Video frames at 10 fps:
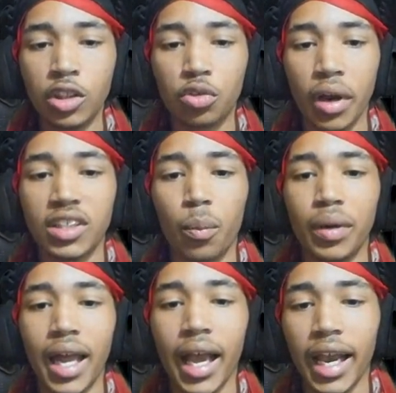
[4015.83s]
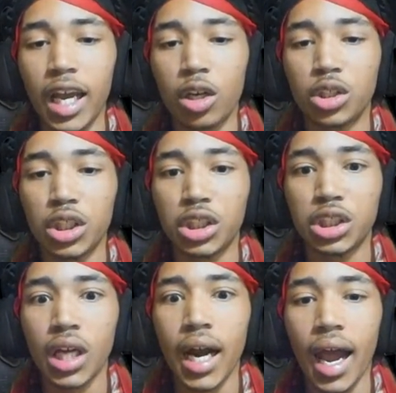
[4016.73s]
Strands of black energy
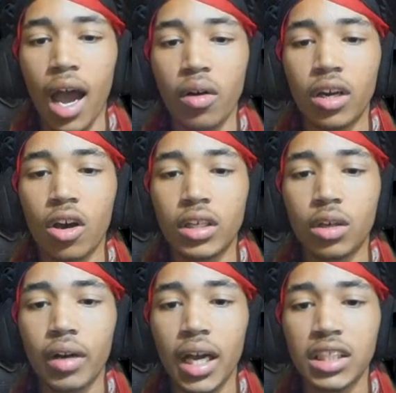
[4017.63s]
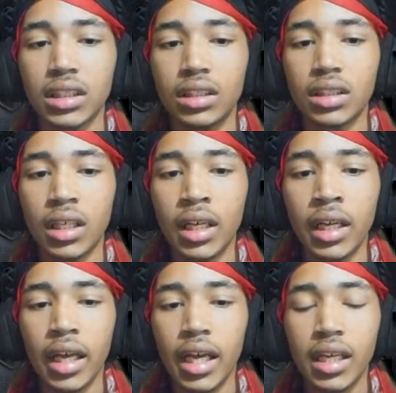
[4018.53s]
shot out in all directions,
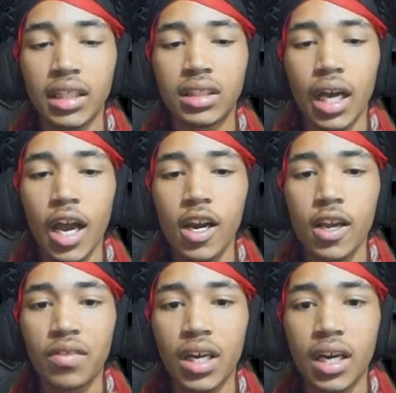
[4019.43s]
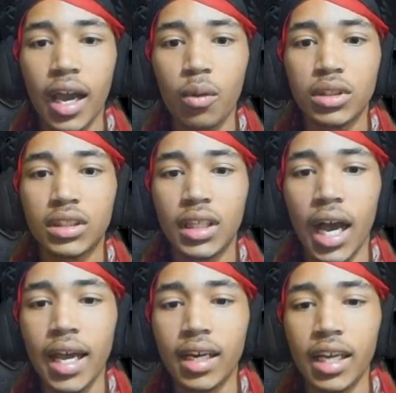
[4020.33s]
and the entirety of the night was
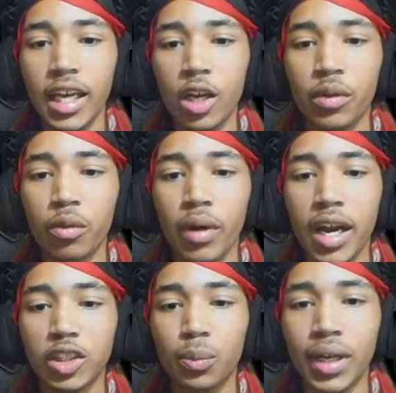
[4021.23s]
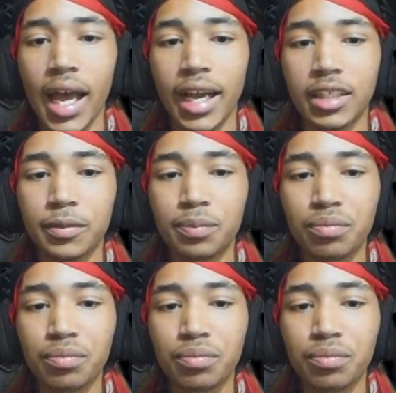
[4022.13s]
dyed in eerie reddish black.